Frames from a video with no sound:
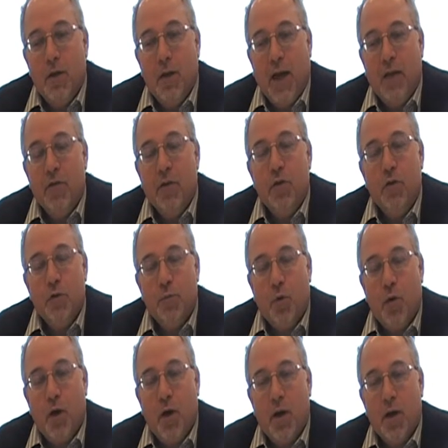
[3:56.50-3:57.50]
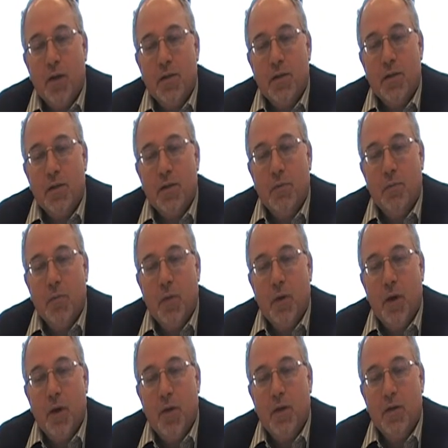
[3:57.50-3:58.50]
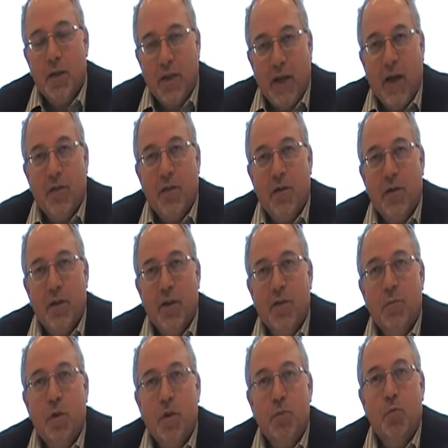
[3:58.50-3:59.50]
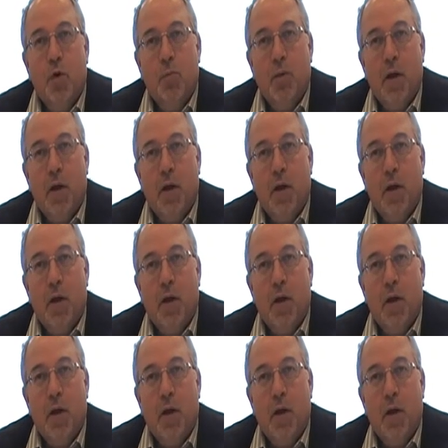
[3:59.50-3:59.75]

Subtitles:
having those products together is much more